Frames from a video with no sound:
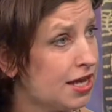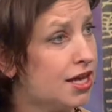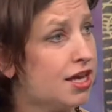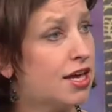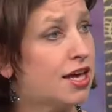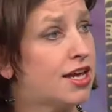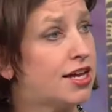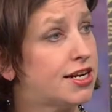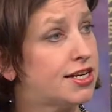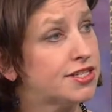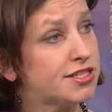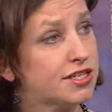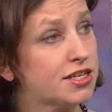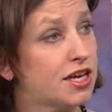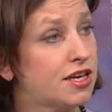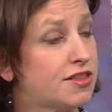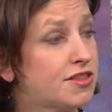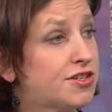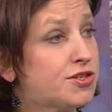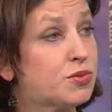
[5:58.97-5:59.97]
And he's looking
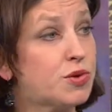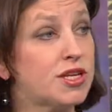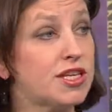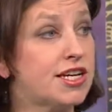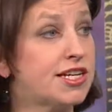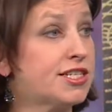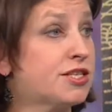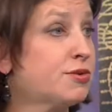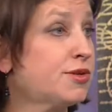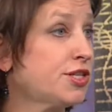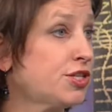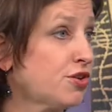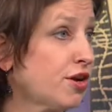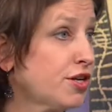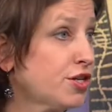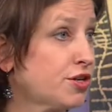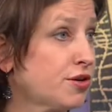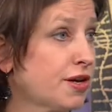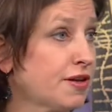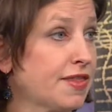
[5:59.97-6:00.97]
at this really as a
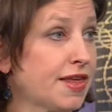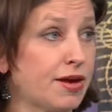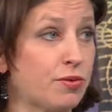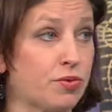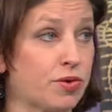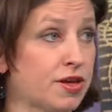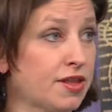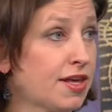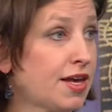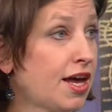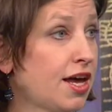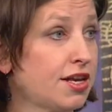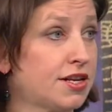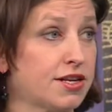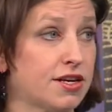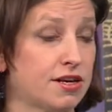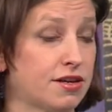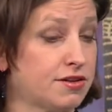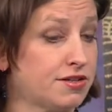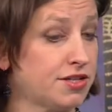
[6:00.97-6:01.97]
restructuring. They really had
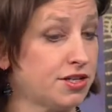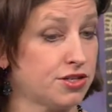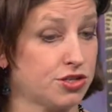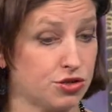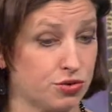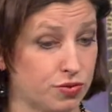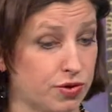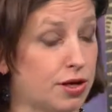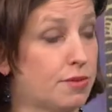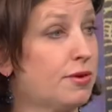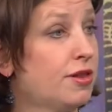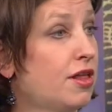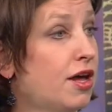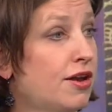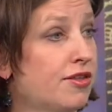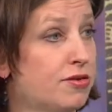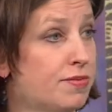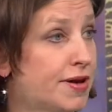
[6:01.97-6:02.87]
to trim a lot of the